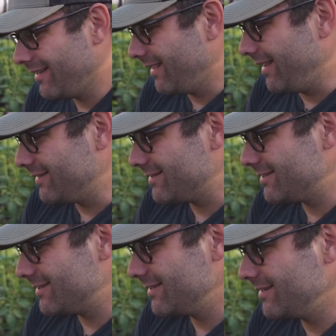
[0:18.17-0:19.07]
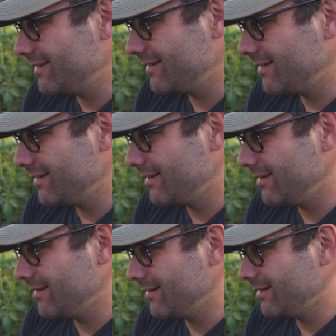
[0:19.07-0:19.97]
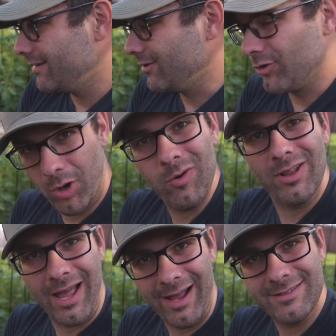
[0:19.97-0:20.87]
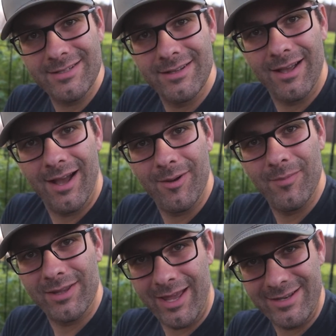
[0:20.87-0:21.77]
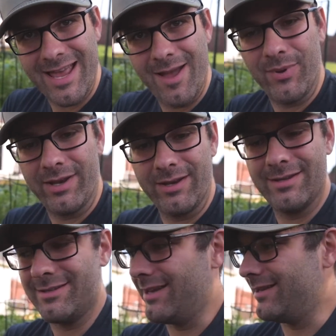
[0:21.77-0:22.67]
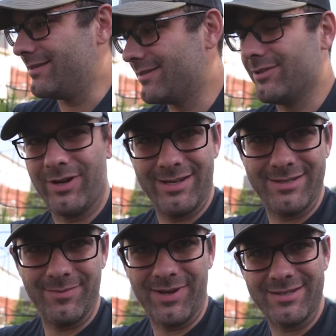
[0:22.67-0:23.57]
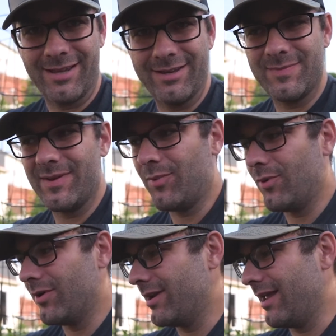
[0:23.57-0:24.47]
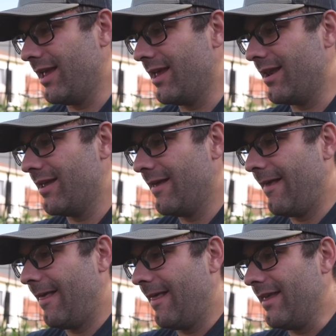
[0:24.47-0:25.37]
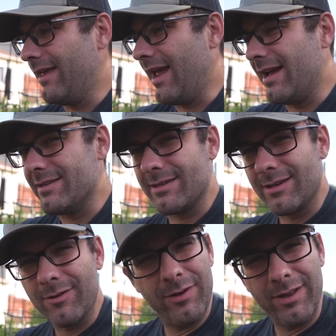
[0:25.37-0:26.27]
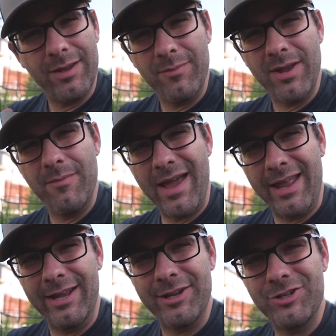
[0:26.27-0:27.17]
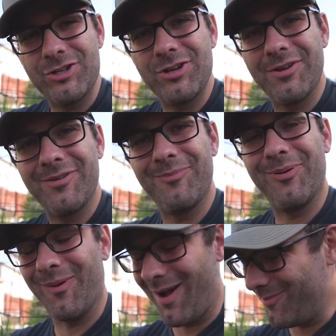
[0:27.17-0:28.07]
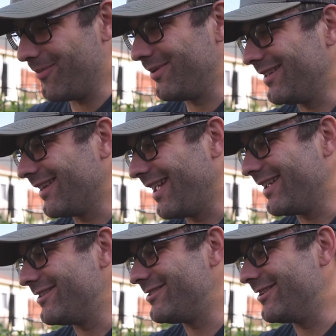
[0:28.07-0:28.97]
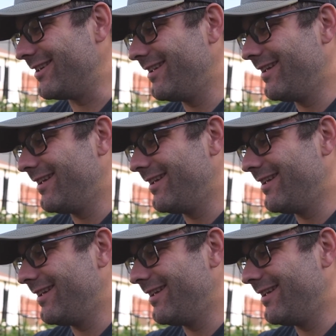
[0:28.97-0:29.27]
It's grown a lot. A lot has happened since Grayson, my son, has been born, and it hasn't really been managed probably like it should.